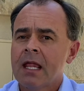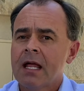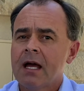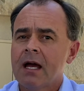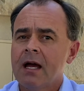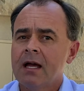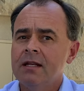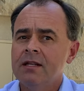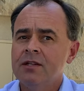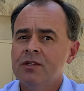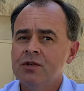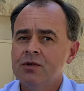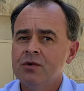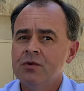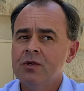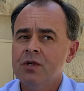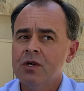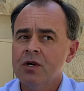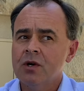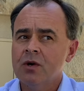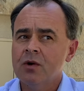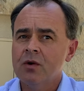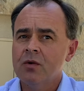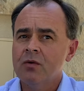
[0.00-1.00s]
I do
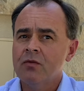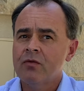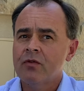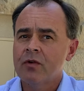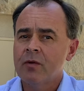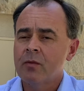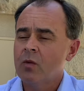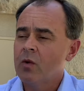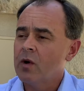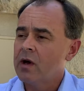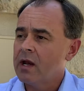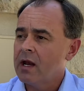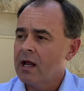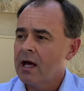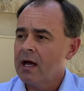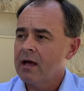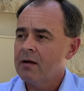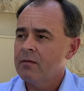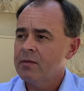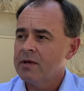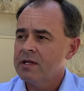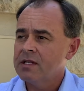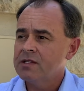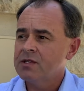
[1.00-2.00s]
know from what
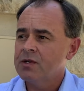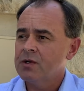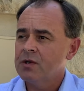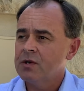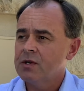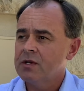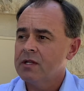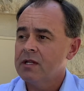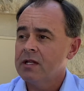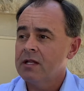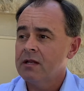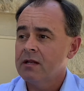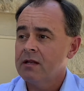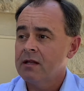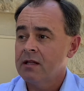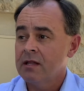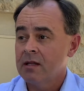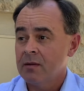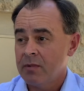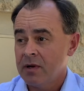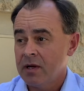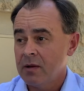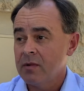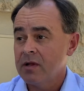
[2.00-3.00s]
I've been told in
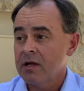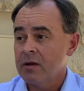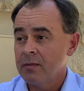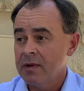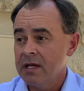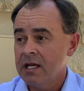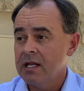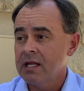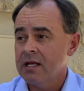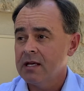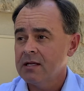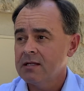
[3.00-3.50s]
the public meetings,